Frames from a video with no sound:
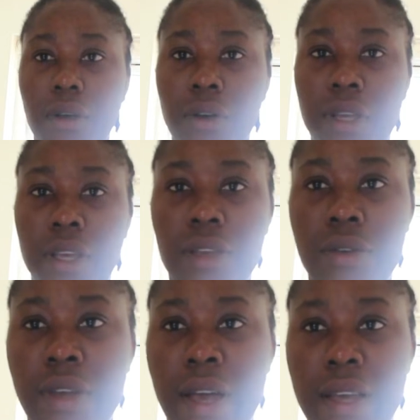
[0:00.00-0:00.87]
Okay
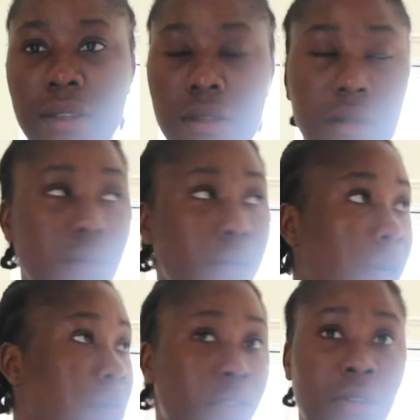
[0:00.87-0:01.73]
you guys, so
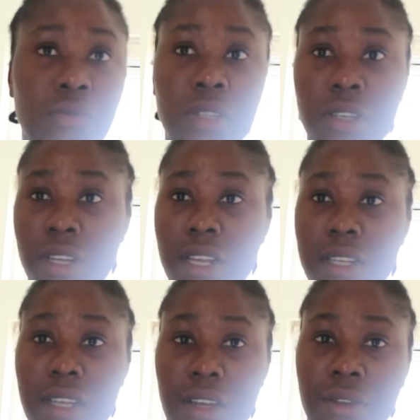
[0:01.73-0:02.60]
I'm done with the other
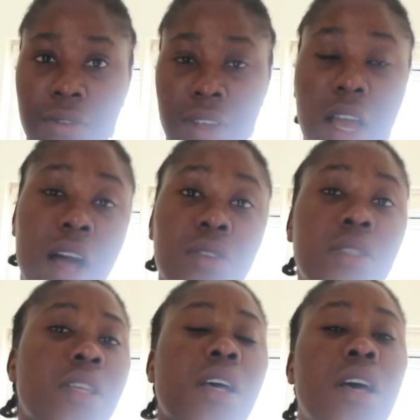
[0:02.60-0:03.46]
side of the
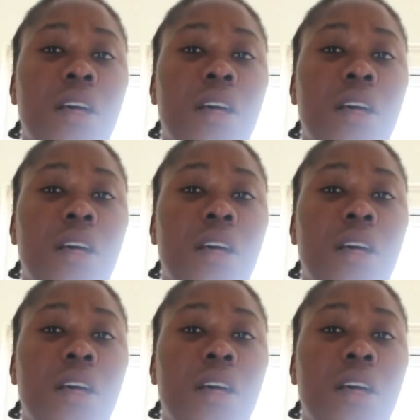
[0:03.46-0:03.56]
house.